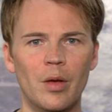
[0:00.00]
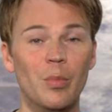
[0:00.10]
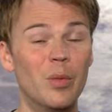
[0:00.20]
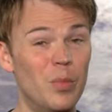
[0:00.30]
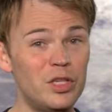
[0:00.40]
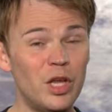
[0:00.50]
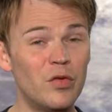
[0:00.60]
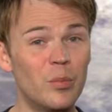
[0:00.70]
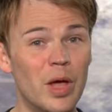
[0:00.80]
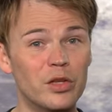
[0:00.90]
But missing
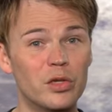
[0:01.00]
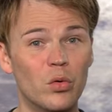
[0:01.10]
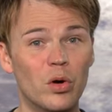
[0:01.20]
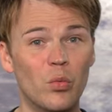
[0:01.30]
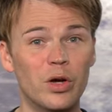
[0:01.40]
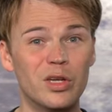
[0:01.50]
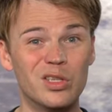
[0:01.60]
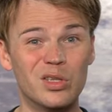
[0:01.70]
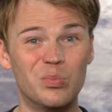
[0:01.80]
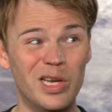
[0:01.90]
from that tour
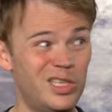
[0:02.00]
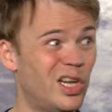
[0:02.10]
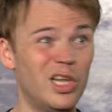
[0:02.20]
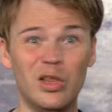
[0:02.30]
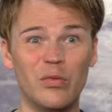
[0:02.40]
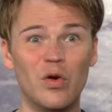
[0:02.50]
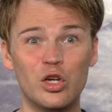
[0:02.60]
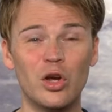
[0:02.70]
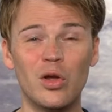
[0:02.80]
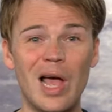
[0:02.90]
was basically the
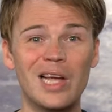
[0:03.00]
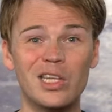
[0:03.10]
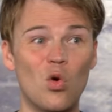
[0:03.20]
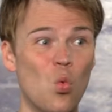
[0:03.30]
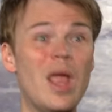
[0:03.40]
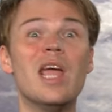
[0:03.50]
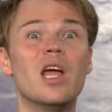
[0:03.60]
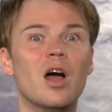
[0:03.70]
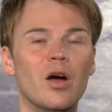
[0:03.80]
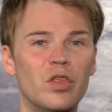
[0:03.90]
Virgin Galactic wing
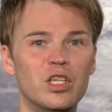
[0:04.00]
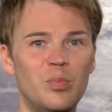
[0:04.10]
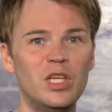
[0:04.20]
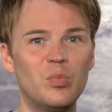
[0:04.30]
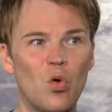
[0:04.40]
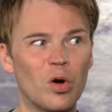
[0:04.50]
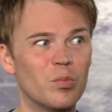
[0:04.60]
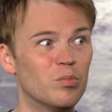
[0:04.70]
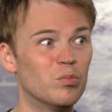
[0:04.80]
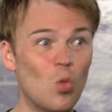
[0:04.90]
of the spaceport,
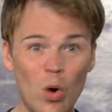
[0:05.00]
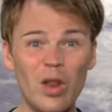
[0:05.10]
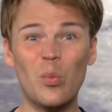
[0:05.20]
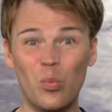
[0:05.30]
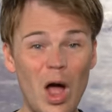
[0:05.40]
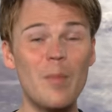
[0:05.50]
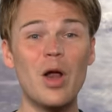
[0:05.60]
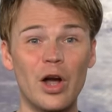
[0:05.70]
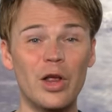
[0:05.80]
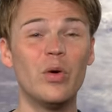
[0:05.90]
one of the
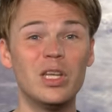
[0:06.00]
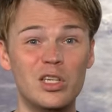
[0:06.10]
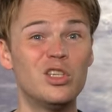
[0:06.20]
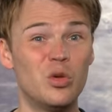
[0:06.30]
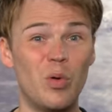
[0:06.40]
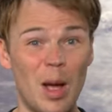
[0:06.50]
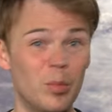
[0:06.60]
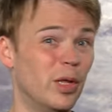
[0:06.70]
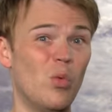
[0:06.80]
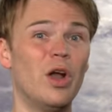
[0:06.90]
primary reasons you
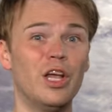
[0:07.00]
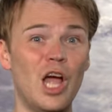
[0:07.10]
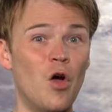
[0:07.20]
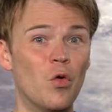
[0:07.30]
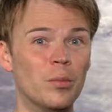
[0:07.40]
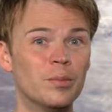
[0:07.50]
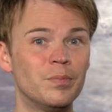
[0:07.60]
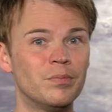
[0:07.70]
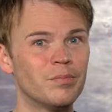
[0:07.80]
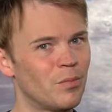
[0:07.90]
probably want to go.
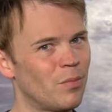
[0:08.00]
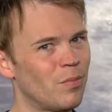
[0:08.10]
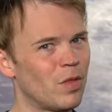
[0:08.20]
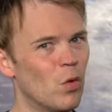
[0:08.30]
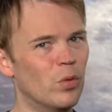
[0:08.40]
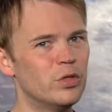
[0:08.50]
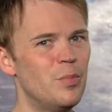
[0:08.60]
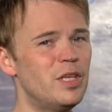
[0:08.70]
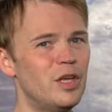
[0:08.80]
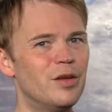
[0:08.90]
Well, it was
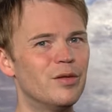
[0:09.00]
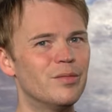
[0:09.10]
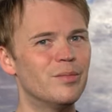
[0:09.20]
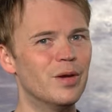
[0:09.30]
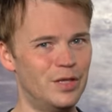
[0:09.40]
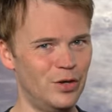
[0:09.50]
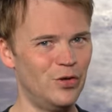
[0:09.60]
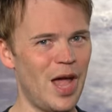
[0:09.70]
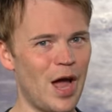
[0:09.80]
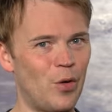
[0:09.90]
missing until
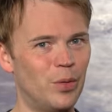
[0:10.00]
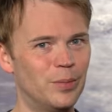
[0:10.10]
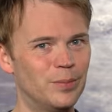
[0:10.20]
now.